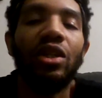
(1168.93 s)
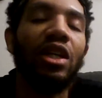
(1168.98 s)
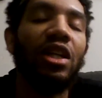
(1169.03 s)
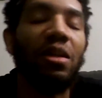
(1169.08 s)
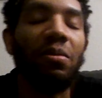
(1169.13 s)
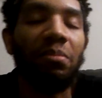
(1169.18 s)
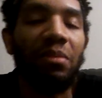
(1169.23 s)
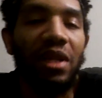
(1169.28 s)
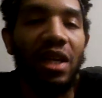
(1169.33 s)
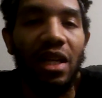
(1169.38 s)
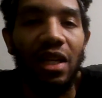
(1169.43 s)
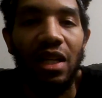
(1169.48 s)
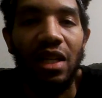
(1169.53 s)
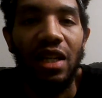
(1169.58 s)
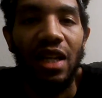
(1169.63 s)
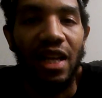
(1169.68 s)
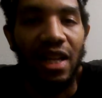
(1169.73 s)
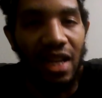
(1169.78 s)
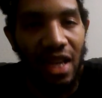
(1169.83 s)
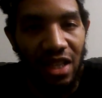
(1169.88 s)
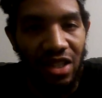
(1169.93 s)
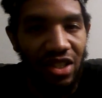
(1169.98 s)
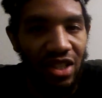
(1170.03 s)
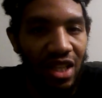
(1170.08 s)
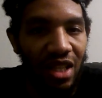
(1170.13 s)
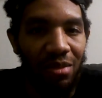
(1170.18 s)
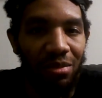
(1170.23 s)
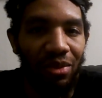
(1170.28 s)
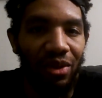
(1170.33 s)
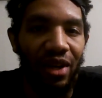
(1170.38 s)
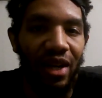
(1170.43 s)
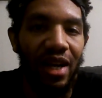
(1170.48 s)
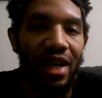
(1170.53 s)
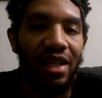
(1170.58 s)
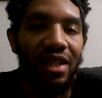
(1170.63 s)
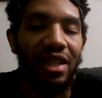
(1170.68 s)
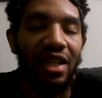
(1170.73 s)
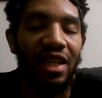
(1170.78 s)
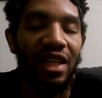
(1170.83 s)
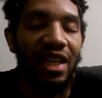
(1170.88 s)
And then being in the NXT
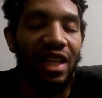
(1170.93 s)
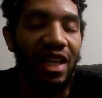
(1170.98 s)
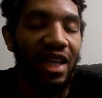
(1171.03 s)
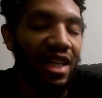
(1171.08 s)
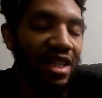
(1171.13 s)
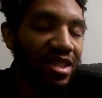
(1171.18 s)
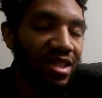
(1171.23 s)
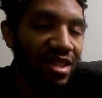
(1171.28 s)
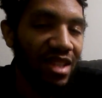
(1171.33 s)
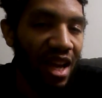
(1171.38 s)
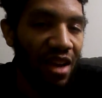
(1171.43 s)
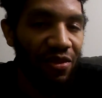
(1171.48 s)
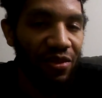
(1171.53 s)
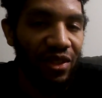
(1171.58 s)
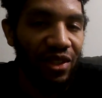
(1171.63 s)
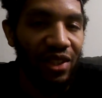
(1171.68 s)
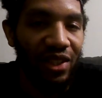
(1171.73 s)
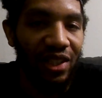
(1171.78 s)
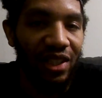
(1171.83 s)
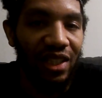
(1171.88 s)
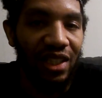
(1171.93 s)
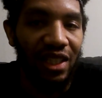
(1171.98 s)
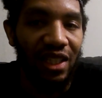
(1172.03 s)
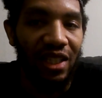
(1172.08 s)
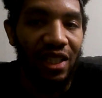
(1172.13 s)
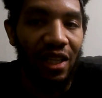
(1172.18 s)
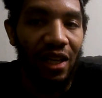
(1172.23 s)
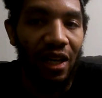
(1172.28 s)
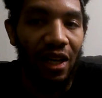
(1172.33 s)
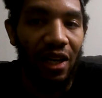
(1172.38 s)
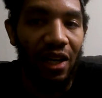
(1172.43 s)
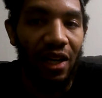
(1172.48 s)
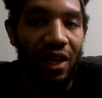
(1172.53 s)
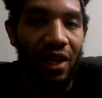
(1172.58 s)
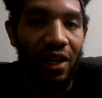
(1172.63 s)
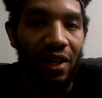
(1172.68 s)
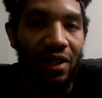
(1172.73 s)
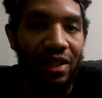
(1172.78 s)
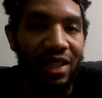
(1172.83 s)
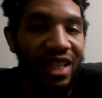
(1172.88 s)
brand, it's definitely,
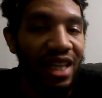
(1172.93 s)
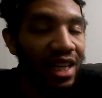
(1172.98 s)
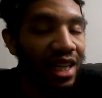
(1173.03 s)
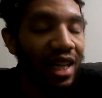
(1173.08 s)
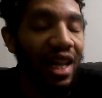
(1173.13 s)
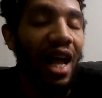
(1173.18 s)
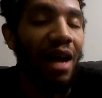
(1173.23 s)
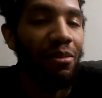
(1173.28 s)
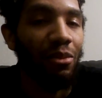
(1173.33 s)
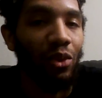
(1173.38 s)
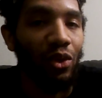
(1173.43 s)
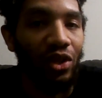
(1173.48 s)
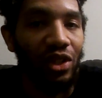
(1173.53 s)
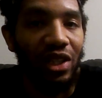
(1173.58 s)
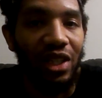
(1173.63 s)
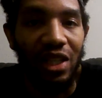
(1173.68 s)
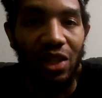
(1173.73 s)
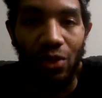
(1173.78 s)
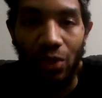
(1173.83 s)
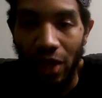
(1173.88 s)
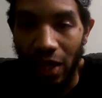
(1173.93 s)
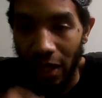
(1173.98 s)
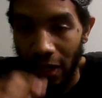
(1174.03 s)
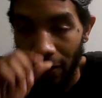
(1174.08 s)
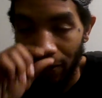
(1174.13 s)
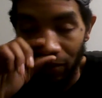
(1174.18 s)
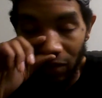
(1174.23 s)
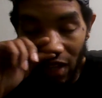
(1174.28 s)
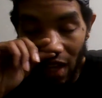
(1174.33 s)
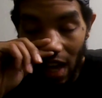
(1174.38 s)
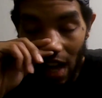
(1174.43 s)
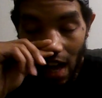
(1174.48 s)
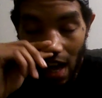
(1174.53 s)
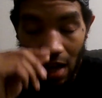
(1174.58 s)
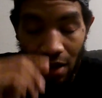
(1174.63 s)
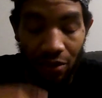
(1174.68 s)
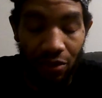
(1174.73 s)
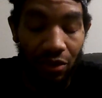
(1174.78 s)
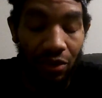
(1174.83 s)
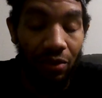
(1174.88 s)
uh, they get a lot more leeway to
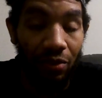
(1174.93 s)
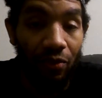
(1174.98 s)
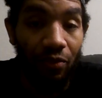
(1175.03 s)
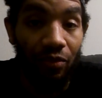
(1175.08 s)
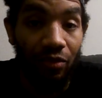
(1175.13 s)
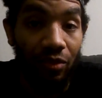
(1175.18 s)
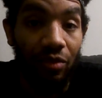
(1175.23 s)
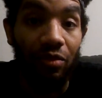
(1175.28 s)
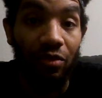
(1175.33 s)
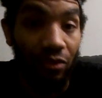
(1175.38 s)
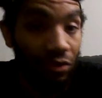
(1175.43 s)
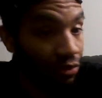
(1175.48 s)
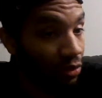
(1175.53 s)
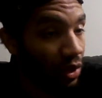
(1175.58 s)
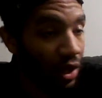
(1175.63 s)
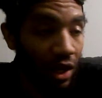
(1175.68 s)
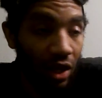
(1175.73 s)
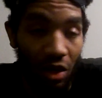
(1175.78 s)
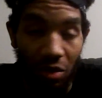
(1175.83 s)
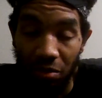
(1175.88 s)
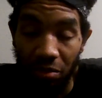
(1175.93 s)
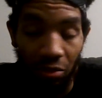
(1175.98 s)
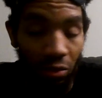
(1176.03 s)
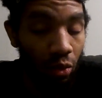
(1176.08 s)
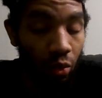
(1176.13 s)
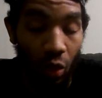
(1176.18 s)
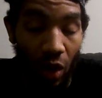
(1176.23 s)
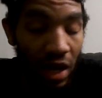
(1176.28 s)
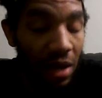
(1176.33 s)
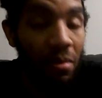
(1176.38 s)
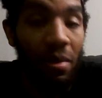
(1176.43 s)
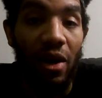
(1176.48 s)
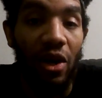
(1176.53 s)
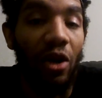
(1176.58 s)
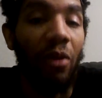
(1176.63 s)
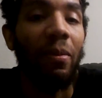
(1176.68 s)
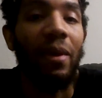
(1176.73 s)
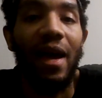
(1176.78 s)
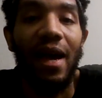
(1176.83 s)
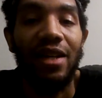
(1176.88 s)
have way
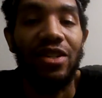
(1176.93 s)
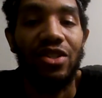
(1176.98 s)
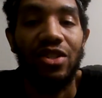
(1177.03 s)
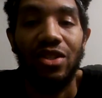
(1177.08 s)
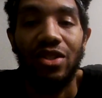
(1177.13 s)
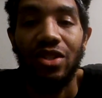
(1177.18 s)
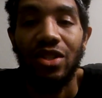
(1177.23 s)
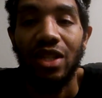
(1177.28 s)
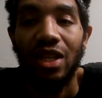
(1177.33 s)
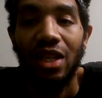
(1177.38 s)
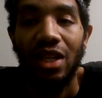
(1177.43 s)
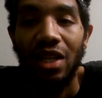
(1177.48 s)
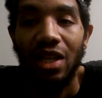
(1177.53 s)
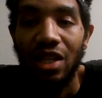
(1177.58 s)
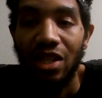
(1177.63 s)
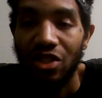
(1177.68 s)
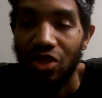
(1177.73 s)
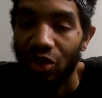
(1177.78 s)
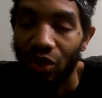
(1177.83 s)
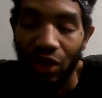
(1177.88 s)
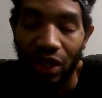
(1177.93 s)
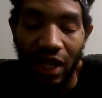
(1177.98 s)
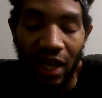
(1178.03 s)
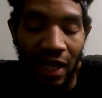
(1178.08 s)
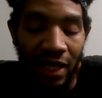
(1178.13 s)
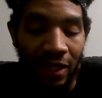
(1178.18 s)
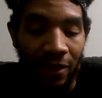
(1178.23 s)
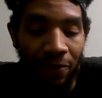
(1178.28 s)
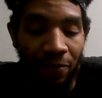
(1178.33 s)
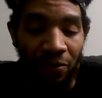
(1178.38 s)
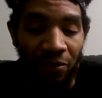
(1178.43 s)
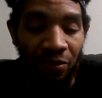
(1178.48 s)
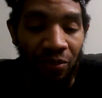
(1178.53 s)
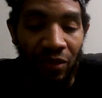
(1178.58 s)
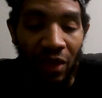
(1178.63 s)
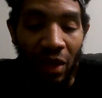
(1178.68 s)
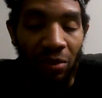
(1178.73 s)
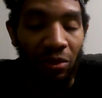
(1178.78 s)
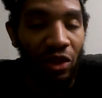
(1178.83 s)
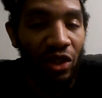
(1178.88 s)
better matches. So again,
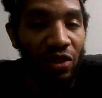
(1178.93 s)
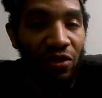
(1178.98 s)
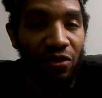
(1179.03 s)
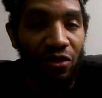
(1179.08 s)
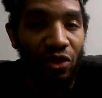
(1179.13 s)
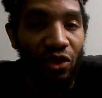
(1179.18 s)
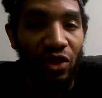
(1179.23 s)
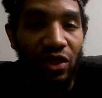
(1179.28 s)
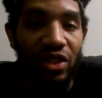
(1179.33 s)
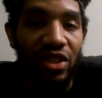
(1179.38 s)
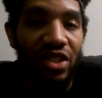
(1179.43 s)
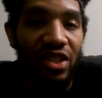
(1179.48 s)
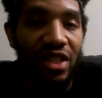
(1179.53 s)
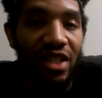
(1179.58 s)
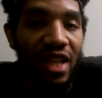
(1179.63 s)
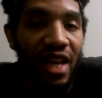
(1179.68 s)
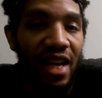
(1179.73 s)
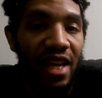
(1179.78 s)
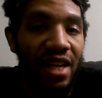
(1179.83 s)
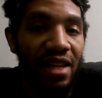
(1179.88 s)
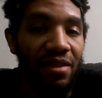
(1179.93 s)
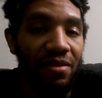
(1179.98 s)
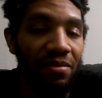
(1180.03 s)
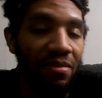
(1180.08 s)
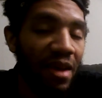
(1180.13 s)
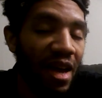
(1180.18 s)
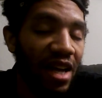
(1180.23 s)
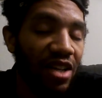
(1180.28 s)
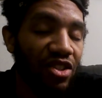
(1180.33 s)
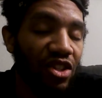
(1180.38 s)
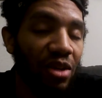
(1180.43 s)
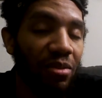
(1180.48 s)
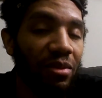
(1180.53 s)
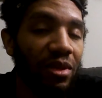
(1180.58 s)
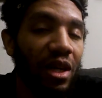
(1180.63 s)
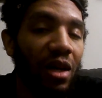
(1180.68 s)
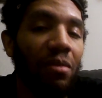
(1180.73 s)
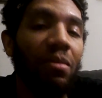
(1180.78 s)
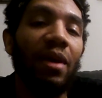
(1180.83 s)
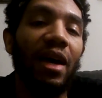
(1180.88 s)
I'm looking forward to see that match
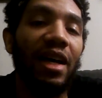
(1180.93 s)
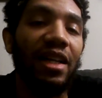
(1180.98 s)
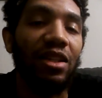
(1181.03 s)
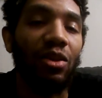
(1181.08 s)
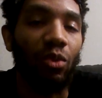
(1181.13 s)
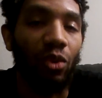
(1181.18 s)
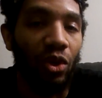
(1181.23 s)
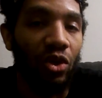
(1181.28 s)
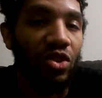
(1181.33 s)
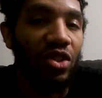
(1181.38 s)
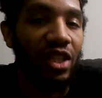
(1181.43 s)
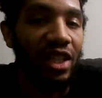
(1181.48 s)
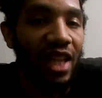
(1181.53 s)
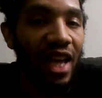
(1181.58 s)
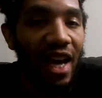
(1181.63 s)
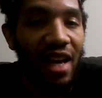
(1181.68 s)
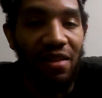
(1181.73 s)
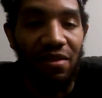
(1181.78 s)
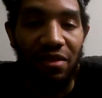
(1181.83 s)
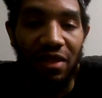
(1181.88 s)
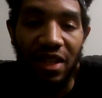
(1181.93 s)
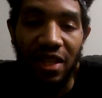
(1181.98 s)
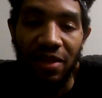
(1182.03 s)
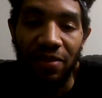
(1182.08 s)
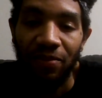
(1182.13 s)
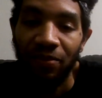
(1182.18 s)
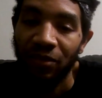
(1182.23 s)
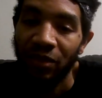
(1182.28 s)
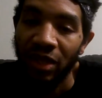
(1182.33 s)
coming up at the Worlds Collide event.